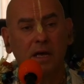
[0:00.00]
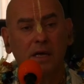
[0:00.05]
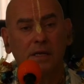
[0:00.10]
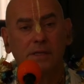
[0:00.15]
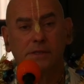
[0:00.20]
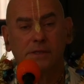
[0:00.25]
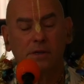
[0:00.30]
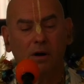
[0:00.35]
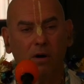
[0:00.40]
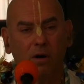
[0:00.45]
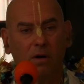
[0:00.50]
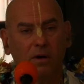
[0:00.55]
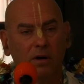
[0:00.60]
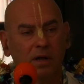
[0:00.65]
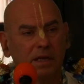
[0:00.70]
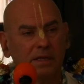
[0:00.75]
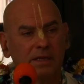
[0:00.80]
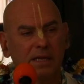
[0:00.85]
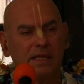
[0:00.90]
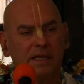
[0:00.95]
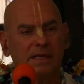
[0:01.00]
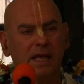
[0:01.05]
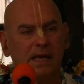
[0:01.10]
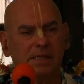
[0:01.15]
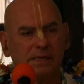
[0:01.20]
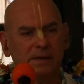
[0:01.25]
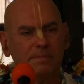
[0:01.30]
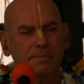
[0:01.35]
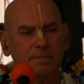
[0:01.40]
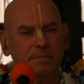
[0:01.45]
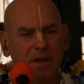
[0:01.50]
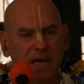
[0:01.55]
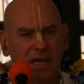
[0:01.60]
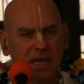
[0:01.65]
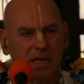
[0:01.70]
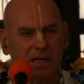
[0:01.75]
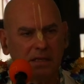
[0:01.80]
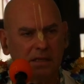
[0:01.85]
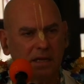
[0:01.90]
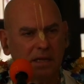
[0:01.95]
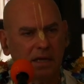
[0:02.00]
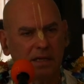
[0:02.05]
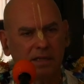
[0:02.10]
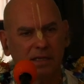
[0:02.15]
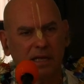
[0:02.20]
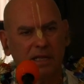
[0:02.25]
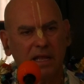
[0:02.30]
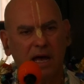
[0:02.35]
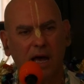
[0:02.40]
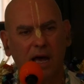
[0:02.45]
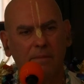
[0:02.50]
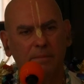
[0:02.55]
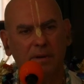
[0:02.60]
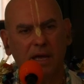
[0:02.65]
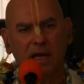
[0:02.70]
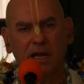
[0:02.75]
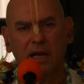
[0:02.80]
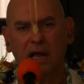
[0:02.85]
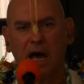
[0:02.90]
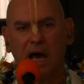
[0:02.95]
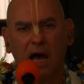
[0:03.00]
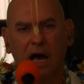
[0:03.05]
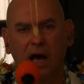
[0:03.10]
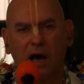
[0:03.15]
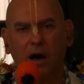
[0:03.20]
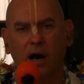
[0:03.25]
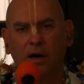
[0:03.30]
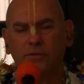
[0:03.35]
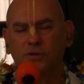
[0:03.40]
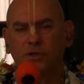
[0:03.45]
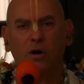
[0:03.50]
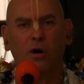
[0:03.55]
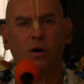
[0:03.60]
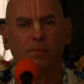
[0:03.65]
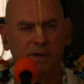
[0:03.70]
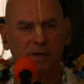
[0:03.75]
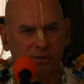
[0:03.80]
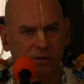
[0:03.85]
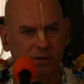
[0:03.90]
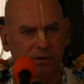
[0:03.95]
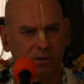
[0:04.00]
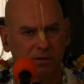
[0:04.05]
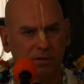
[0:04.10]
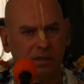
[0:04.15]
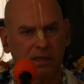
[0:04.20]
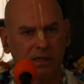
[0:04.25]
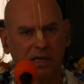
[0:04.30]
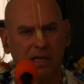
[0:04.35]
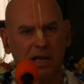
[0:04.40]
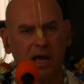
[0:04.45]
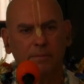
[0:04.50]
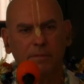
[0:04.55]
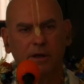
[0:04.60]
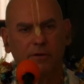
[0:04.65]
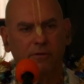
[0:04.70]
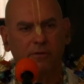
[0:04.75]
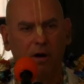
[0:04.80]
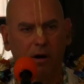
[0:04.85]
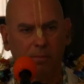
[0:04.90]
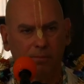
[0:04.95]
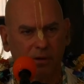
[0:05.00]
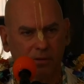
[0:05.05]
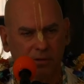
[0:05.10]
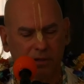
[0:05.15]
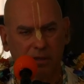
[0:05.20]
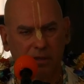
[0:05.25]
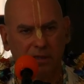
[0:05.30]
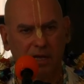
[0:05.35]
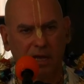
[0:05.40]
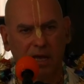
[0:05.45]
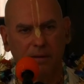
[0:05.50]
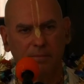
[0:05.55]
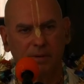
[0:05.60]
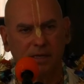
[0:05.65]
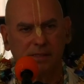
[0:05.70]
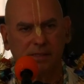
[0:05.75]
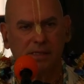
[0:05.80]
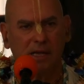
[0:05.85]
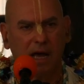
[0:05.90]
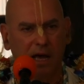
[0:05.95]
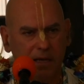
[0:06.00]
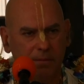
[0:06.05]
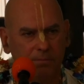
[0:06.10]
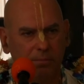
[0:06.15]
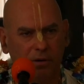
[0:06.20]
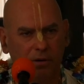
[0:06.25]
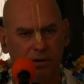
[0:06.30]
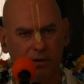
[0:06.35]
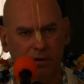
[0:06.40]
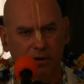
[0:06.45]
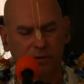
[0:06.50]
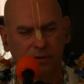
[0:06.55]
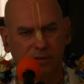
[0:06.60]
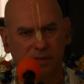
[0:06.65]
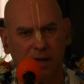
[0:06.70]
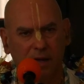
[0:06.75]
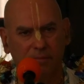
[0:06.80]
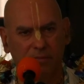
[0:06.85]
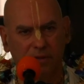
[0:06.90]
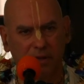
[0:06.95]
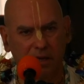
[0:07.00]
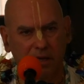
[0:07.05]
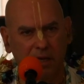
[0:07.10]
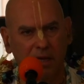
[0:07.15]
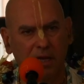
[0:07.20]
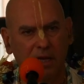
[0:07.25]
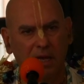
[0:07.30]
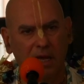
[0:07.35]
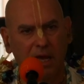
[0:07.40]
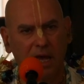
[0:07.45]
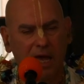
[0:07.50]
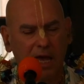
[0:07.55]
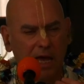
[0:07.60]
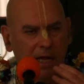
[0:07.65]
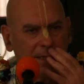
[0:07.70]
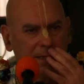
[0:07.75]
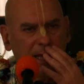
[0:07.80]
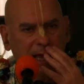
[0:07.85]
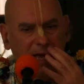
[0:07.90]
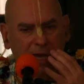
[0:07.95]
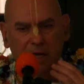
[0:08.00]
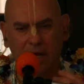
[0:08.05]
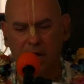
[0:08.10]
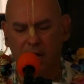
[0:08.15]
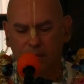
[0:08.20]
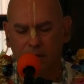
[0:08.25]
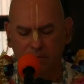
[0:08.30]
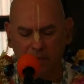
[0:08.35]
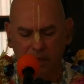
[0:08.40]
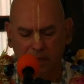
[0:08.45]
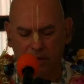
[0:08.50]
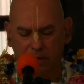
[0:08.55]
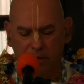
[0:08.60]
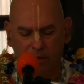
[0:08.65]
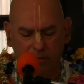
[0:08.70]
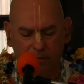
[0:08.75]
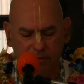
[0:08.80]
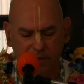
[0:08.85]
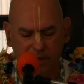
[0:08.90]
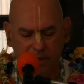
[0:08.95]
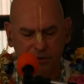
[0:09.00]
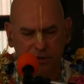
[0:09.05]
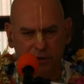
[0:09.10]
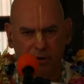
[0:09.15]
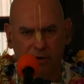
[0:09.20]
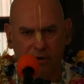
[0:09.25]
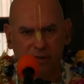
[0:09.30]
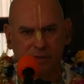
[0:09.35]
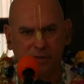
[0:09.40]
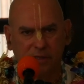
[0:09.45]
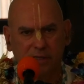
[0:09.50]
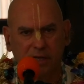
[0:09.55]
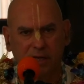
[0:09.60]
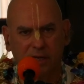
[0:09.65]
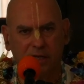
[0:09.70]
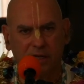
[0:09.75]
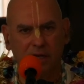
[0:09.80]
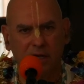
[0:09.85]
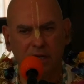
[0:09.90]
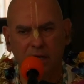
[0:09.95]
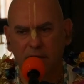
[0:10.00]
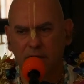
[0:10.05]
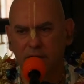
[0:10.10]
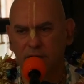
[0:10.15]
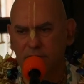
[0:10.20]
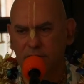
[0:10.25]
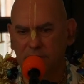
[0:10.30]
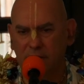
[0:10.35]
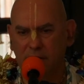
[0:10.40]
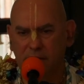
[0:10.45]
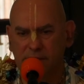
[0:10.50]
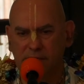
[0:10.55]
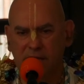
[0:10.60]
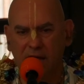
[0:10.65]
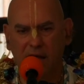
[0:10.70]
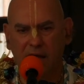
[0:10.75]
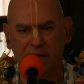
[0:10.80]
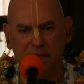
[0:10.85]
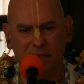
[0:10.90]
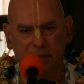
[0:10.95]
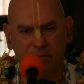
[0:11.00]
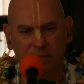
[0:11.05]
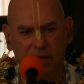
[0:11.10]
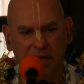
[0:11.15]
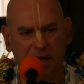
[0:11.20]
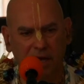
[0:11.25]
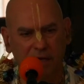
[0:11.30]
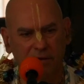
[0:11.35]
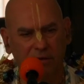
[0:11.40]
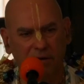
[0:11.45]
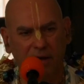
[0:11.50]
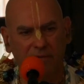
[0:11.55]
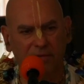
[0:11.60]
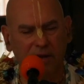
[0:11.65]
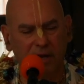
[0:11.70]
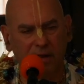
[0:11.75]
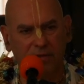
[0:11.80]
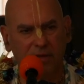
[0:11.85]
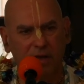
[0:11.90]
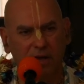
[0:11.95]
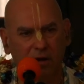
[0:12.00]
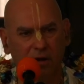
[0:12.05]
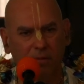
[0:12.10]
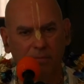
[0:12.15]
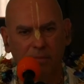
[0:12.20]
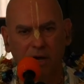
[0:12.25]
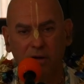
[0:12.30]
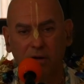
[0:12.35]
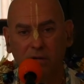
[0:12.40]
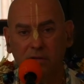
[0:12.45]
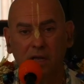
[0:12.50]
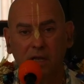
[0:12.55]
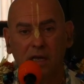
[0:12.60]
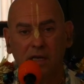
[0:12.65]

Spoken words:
So that doesn't mean that I'm an automaton, that I'm a robot, that I'm a cyborg or something, and I'm, you know, with a joystick. Krishna is guiding me, I don't have anything on my own.